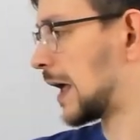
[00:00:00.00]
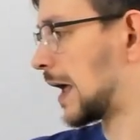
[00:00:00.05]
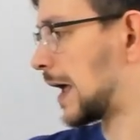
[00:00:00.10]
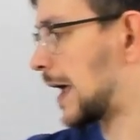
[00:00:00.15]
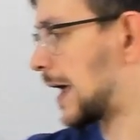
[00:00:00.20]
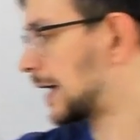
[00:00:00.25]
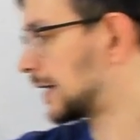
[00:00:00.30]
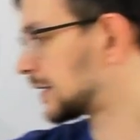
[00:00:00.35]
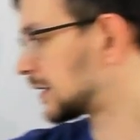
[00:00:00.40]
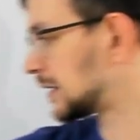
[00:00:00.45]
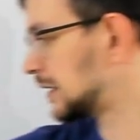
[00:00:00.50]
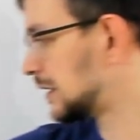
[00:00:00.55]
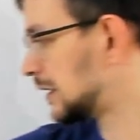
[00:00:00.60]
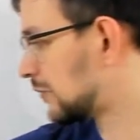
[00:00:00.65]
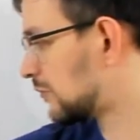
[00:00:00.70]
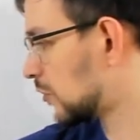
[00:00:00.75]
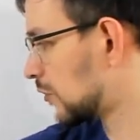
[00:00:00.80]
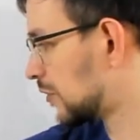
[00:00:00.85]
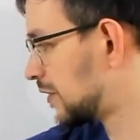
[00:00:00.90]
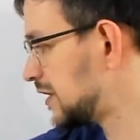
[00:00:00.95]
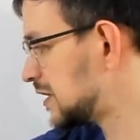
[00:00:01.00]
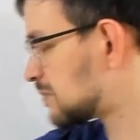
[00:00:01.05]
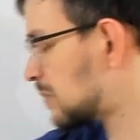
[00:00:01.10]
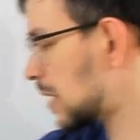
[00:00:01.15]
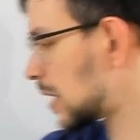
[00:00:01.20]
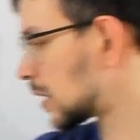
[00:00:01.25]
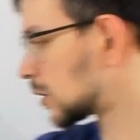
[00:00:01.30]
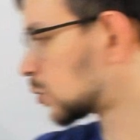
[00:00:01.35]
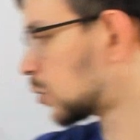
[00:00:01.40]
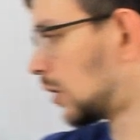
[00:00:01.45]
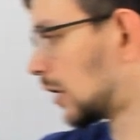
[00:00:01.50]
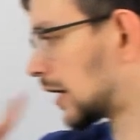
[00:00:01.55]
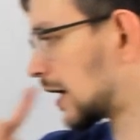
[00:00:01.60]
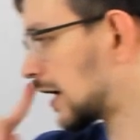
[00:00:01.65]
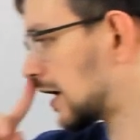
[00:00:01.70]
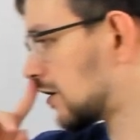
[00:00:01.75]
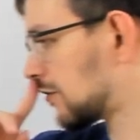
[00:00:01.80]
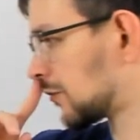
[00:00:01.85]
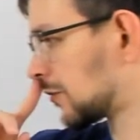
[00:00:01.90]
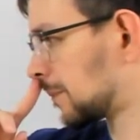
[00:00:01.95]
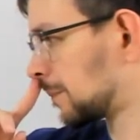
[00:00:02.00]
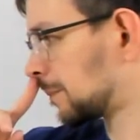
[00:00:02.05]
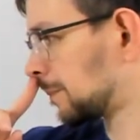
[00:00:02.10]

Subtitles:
And for this part, we'll have